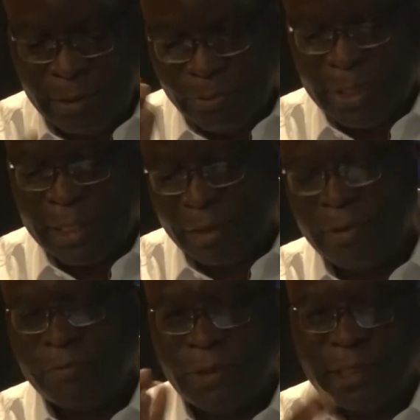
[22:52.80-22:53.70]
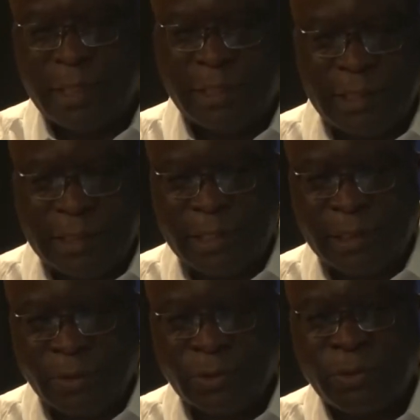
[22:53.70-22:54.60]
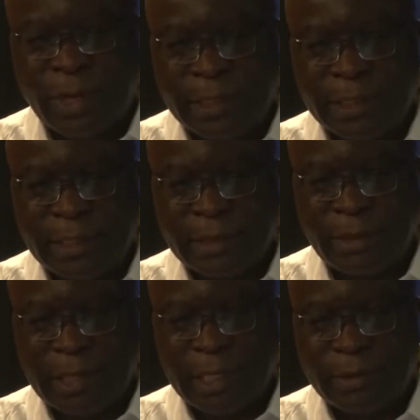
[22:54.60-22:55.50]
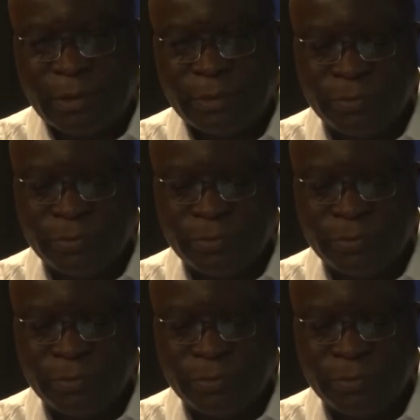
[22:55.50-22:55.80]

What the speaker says: we think we've got a good quality and so on that too.